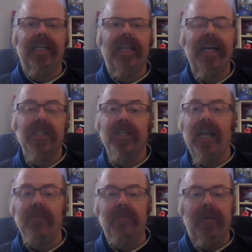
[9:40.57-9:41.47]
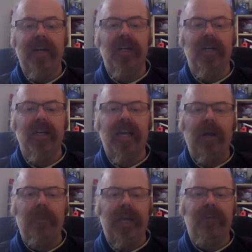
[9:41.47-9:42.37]
Now, that shape might look
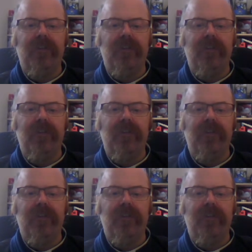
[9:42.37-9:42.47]
a bit